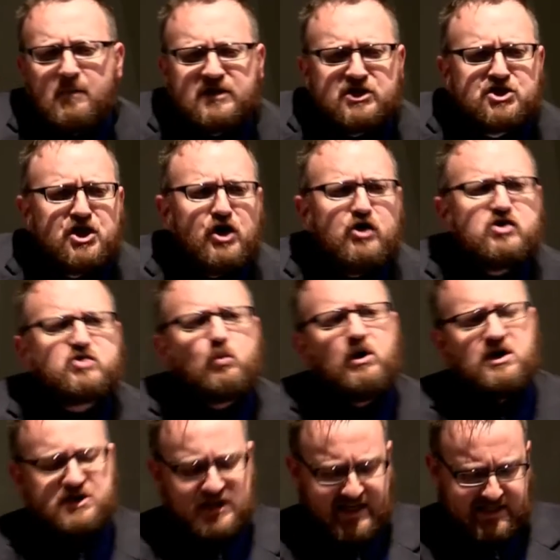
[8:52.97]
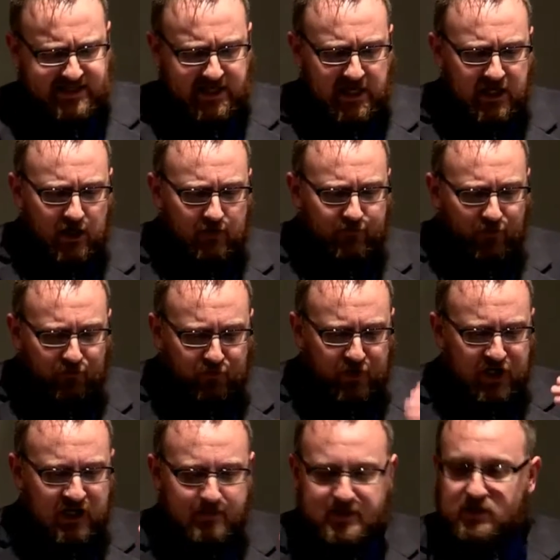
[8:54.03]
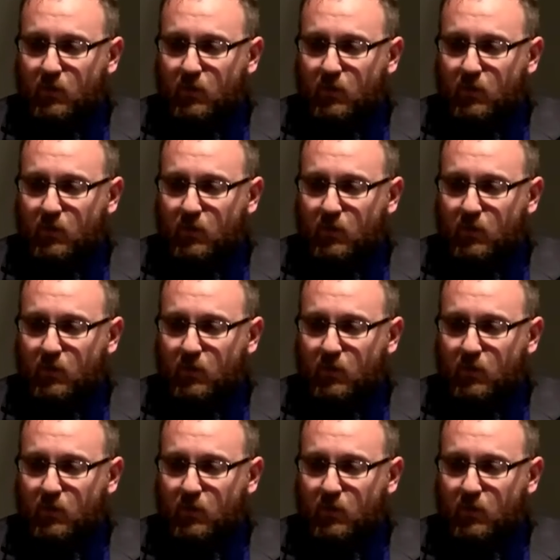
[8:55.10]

But the Jews weren't just eager for freedom